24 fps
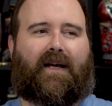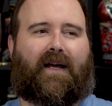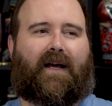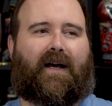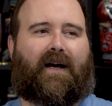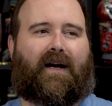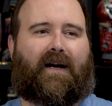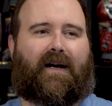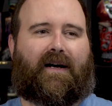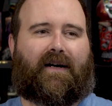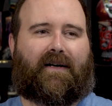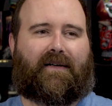
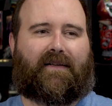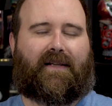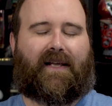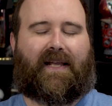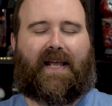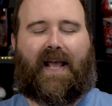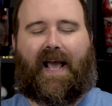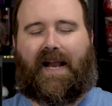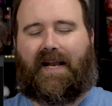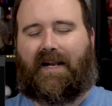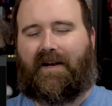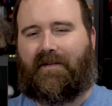the
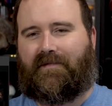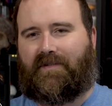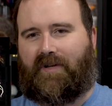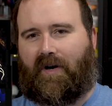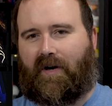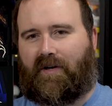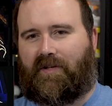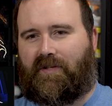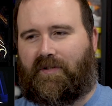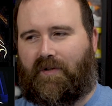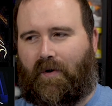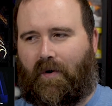Canyon of
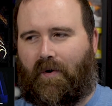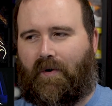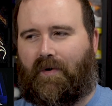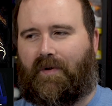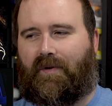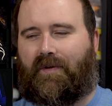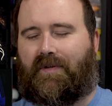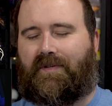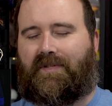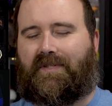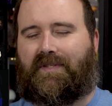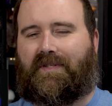Dark
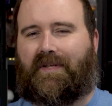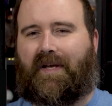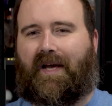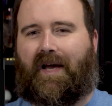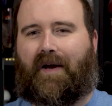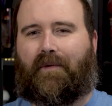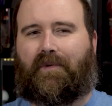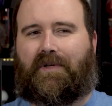Souls,